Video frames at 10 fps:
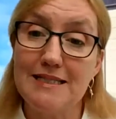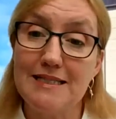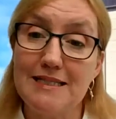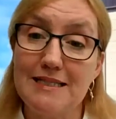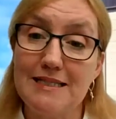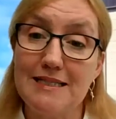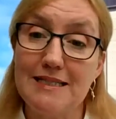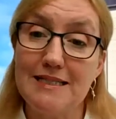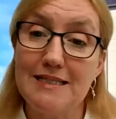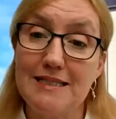they
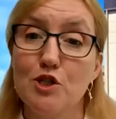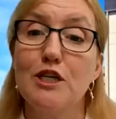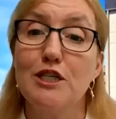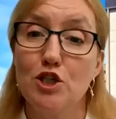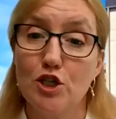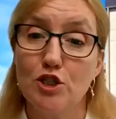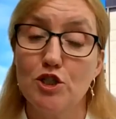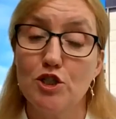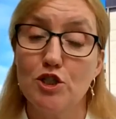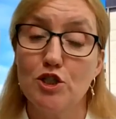actually sponsored
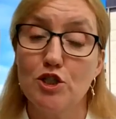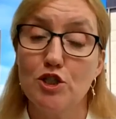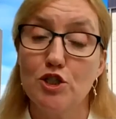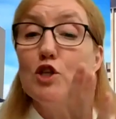internships